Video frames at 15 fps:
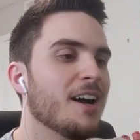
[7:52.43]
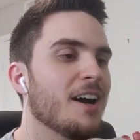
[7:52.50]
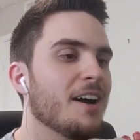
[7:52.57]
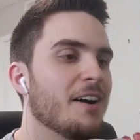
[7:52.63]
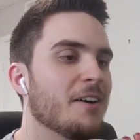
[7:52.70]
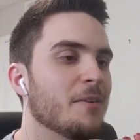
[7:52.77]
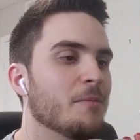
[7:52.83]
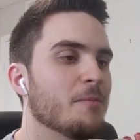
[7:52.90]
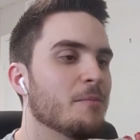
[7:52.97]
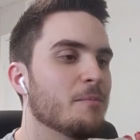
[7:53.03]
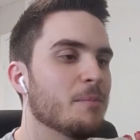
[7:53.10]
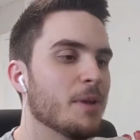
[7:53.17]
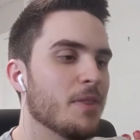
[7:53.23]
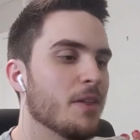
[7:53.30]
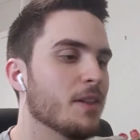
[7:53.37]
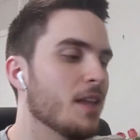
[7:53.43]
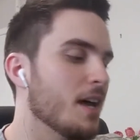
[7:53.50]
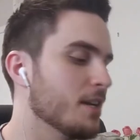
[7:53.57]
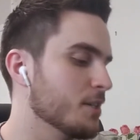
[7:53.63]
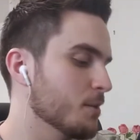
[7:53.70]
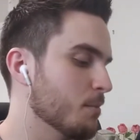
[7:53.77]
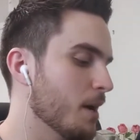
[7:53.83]
But the
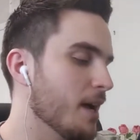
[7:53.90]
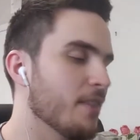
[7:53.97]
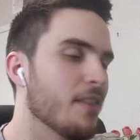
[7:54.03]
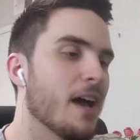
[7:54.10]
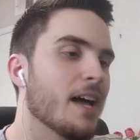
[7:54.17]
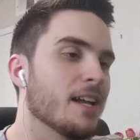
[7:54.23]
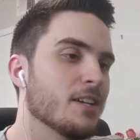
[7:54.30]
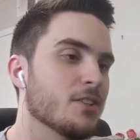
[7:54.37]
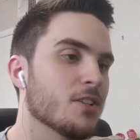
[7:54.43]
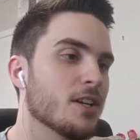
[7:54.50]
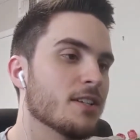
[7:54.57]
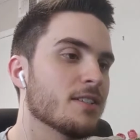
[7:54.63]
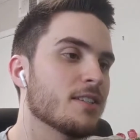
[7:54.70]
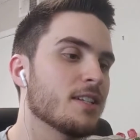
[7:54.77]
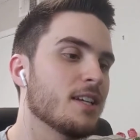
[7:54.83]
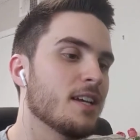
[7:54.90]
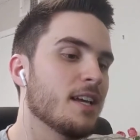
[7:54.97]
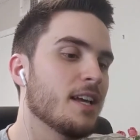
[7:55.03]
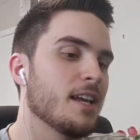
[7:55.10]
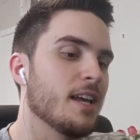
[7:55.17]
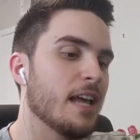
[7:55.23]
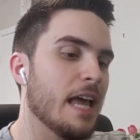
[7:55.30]
logic behind that is just,
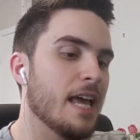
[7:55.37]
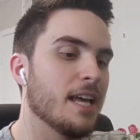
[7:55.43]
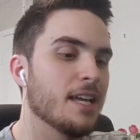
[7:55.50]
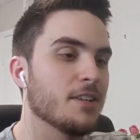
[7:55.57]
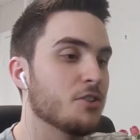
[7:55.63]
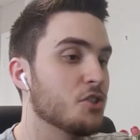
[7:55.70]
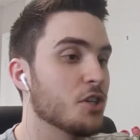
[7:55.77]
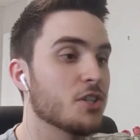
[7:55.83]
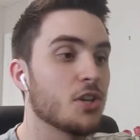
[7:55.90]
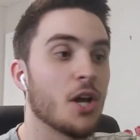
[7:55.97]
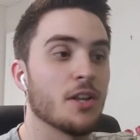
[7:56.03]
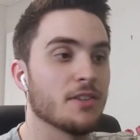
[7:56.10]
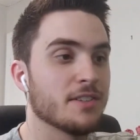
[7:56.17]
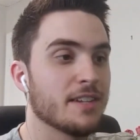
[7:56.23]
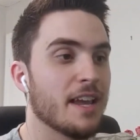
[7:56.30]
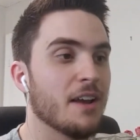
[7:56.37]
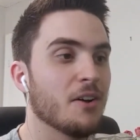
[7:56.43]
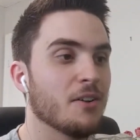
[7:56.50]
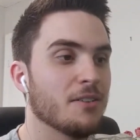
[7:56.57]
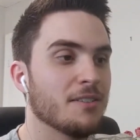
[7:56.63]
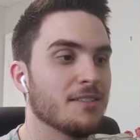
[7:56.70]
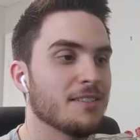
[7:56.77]
hey, it's just on
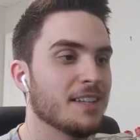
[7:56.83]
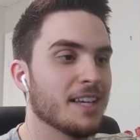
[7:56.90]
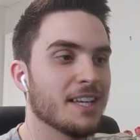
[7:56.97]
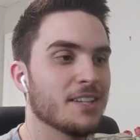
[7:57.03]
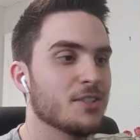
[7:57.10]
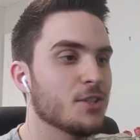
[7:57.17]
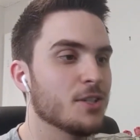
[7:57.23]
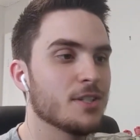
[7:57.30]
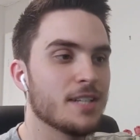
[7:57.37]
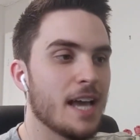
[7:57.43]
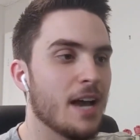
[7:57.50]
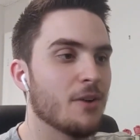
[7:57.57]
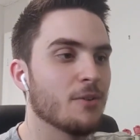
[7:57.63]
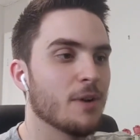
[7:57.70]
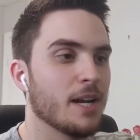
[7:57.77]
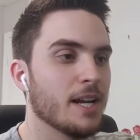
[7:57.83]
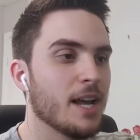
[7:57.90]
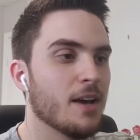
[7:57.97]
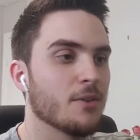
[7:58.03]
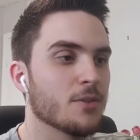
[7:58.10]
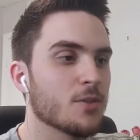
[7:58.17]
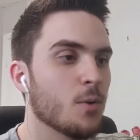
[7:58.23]
sale. Like it's just down right
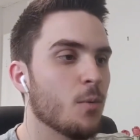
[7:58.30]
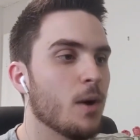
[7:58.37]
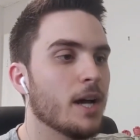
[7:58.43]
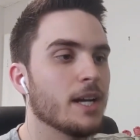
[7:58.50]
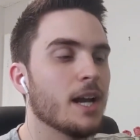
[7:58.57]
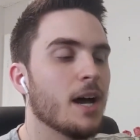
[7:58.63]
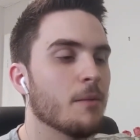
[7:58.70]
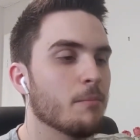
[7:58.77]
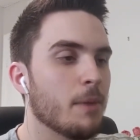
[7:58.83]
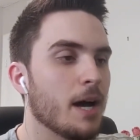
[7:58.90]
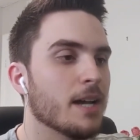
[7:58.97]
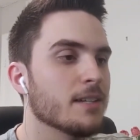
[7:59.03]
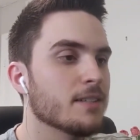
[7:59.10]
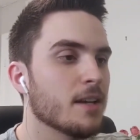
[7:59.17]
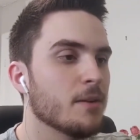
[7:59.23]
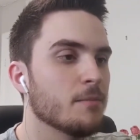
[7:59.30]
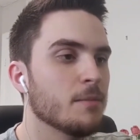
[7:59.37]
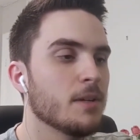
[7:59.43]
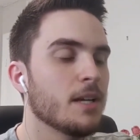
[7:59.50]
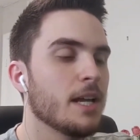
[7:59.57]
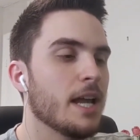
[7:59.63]
now. So why not buy some?